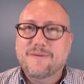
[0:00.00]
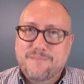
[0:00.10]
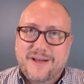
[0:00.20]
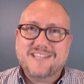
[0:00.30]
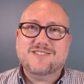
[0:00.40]
the
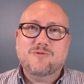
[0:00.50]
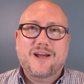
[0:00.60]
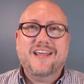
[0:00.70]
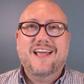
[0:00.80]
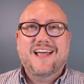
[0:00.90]
best
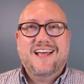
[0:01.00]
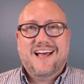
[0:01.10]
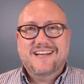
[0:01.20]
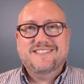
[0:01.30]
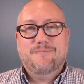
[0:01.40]
way
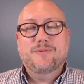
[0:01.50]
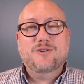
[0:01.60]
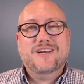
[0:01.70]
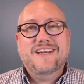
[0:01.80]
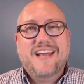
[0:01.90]
to
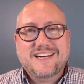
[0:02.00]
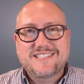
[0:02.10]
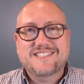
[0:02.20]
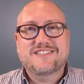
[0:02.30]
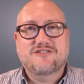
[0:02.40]
build
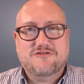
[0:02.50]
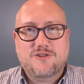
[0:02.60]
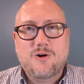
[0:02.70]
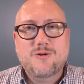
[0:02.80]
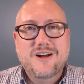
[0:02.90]
connections, to
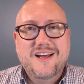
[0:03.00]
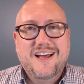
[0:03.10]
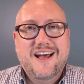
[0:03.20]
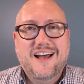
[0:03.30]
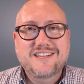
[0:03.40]
grow
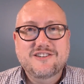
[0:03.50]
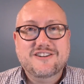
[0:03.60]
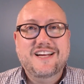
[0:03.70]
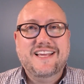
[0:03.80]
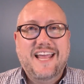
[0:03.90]

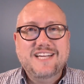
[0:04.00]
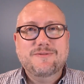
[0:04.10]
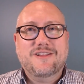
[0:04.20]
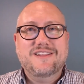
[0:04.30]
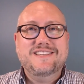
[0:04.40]
your
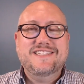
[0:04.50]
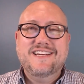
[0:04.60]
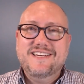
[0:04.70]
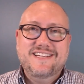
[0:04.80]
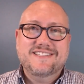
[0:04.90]
engagement on
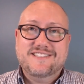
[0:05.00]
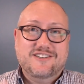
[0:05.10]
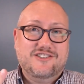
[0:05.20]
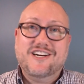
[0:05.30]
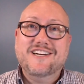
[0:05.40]
LinkedIn is to
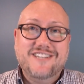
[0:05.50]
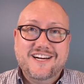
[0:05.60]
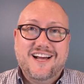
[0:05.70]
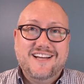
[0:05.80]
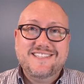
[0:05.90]
create
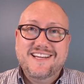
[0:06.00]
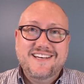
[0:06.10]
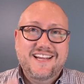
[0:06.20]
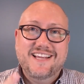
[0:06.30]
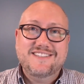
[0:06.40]
great
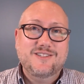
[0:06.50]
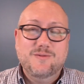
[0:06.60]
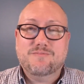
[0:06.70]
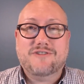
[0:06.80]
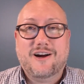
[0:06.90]
content and to
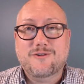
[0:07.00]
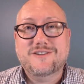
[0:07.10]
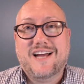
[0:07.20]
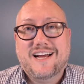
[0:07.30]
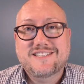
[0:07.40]

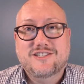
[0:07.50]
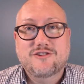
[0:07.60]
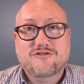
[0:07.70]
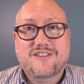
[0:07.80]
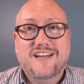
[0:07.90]
prioritize
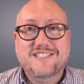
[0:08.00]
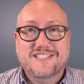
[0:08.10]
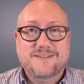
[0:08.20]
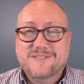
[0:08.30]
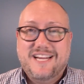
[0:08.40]
good
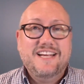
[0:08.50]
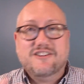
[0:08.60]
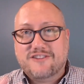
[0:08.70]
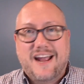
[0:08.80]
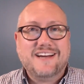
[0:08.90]
relationships, to
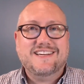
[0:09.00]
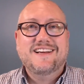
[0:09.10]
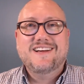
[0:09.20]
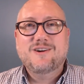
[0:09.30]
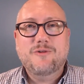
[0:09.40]
interact
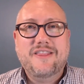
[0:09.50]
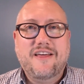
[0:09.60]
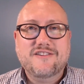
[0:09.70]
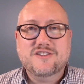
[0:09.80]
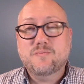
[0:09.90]
with
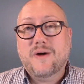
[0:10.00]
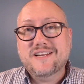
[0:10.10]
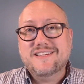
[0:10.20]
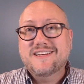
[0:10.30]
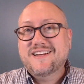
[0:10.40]
others.
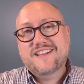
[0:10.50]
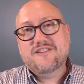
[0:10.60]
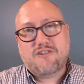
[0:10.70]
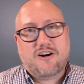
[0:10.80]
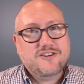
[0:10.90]
But
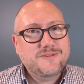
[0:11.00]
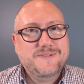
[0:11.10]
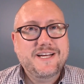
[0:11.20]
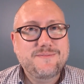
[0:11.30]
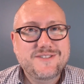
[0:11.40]
there are some
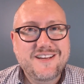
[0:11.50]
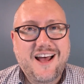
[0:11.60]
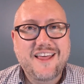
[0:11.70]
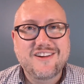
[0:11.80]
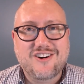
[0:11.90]
tips,
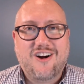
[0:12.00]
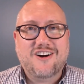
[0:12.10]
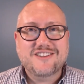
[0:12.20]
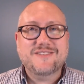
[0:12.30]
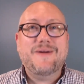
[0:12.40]
there
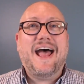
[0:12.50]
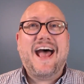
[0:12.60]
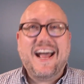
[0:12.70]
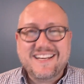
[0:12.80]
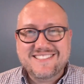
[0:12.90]
are some
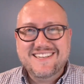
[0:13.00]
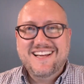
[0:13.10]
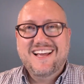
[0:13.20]
hacks